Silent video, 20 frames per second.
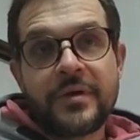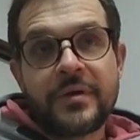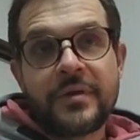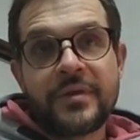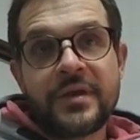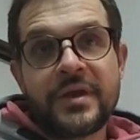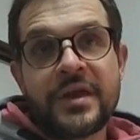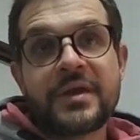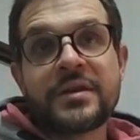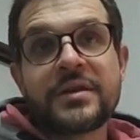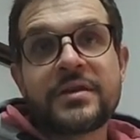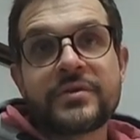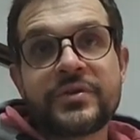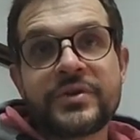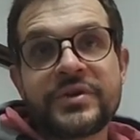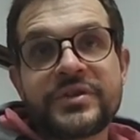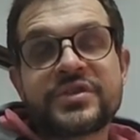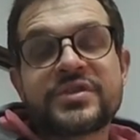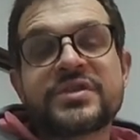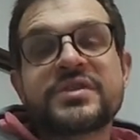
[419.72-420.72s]
the
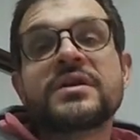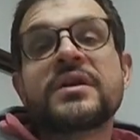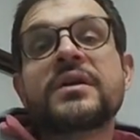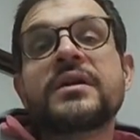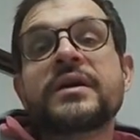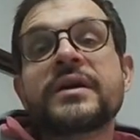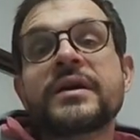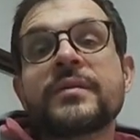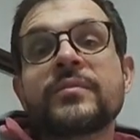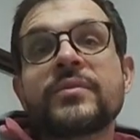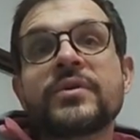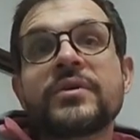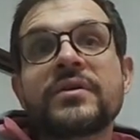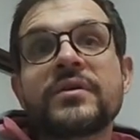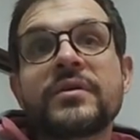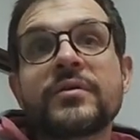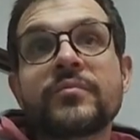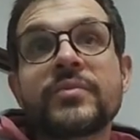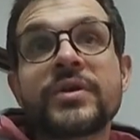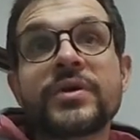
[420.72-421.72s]
increased time
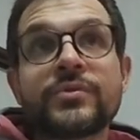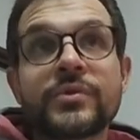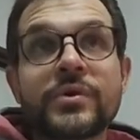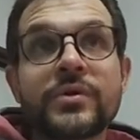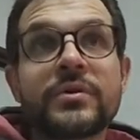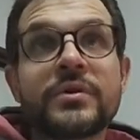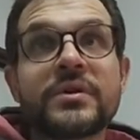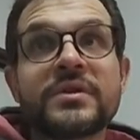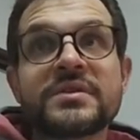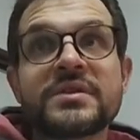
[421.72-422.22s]
on my rollers